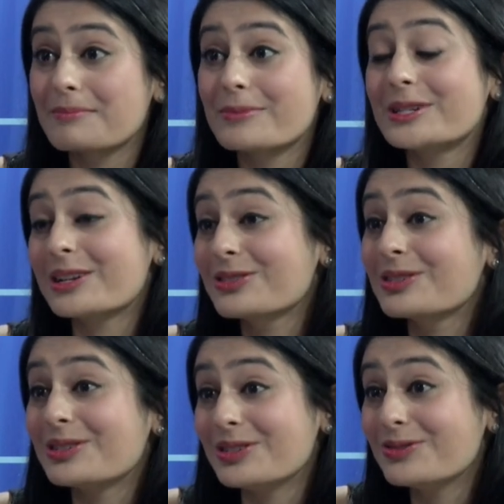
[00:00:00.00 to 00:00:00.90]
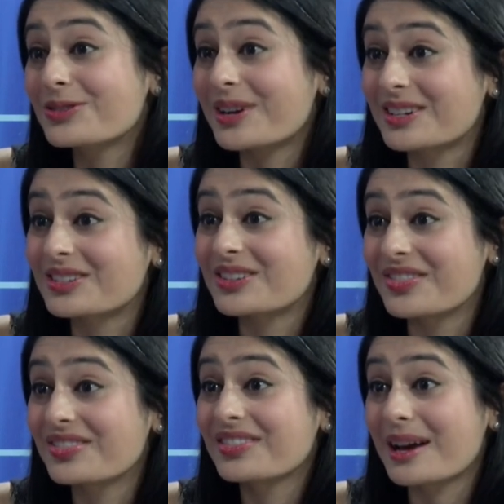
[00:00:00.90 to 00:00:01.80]
potentially a new director
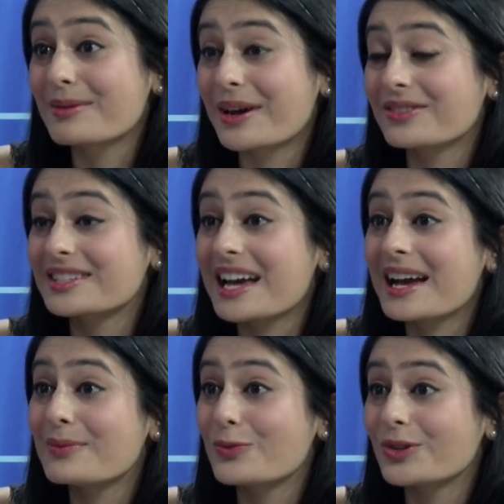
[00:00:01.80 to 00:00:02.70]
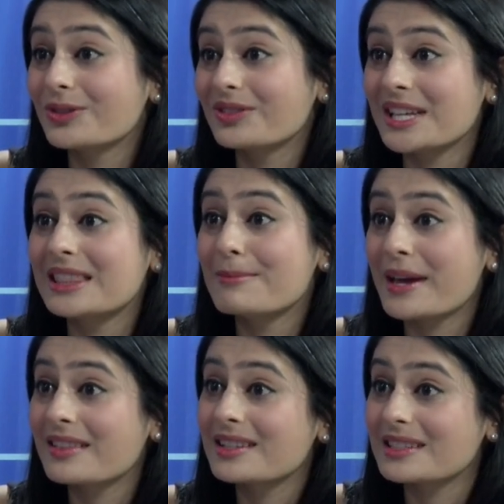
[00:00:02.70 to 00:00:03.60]
in that amount of time will lead the
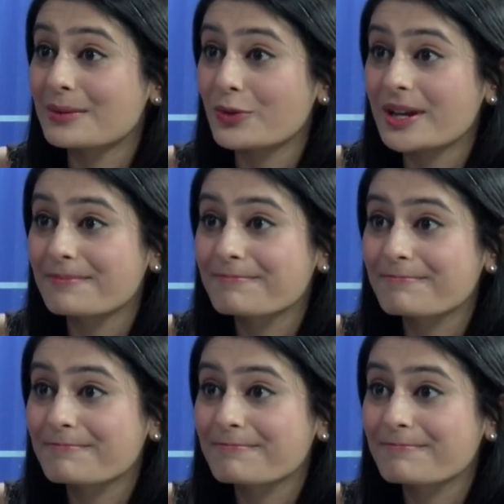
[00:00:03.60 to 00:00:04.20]
band the same way?